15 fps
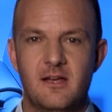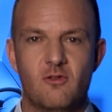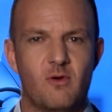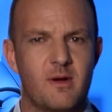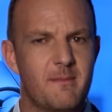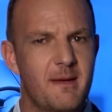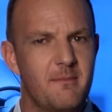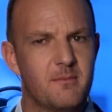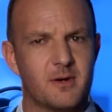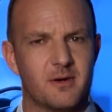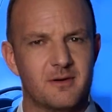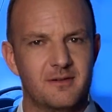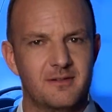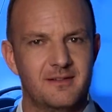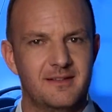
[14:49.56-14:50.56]

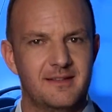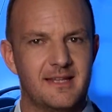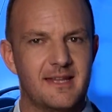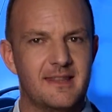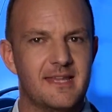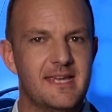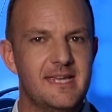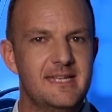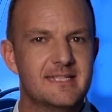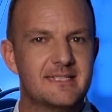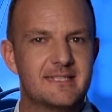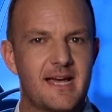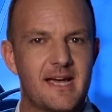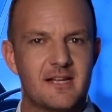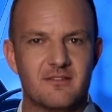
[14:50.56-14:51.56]
Remember that the
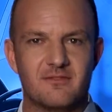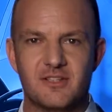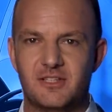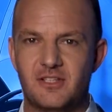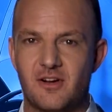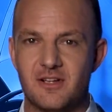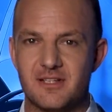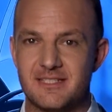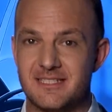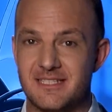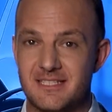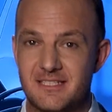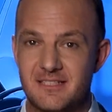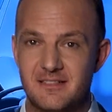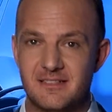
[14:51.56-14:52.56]
inside of a toilet
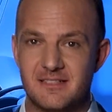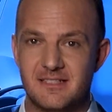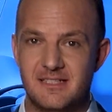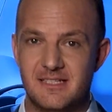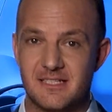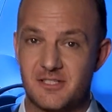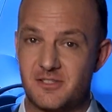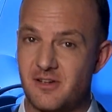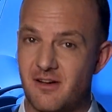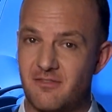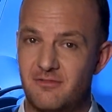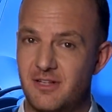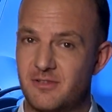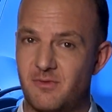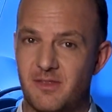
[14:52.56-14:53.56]
cistern is
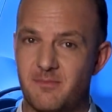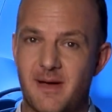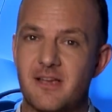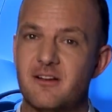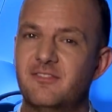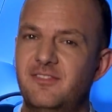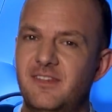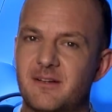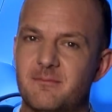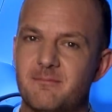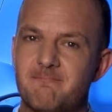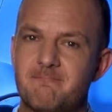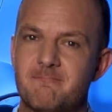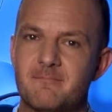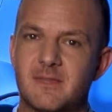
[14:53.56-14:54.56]
covered with biofilm.
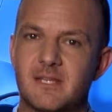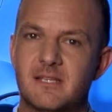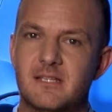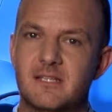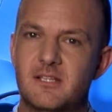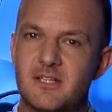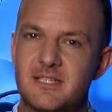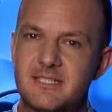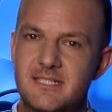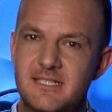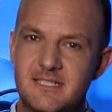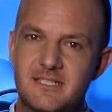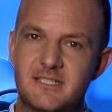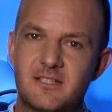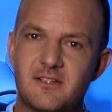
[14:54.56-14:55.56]
The
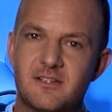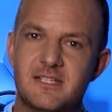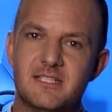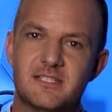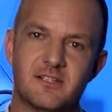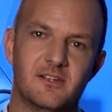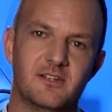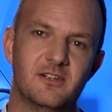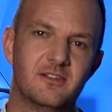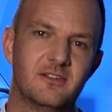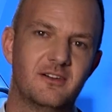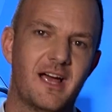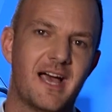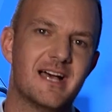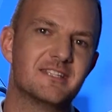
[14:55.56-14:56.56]
cistern
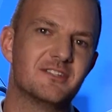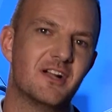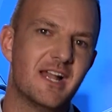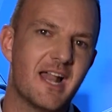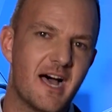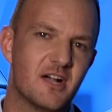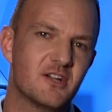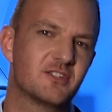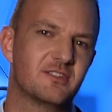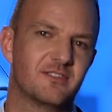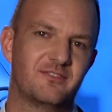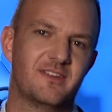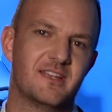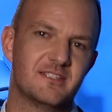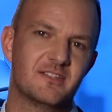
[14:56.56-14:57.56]
interior has a large
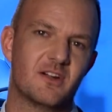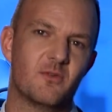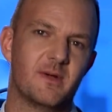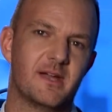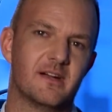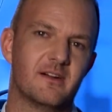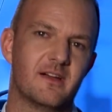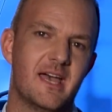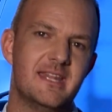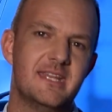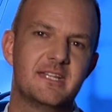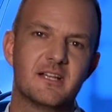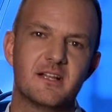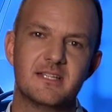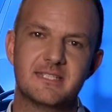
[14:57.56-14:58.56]
surface area, and
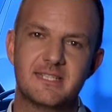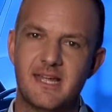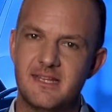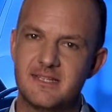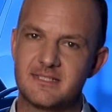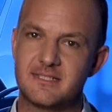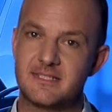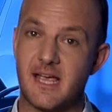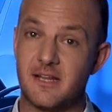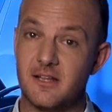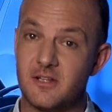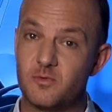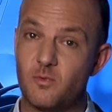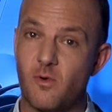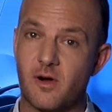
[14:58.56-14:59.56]
it contains
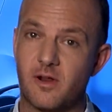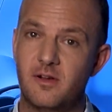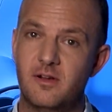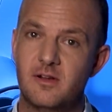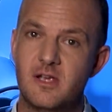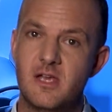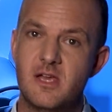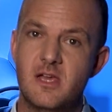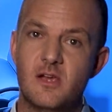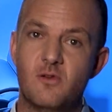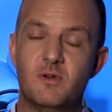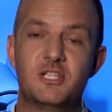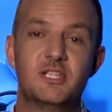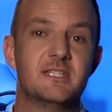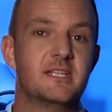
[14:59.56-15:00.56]
stagnant water,
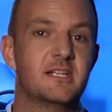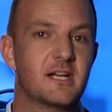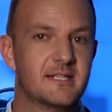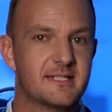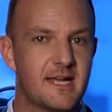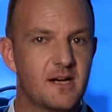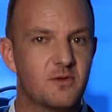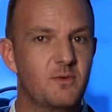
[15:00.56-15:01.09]
which is in contact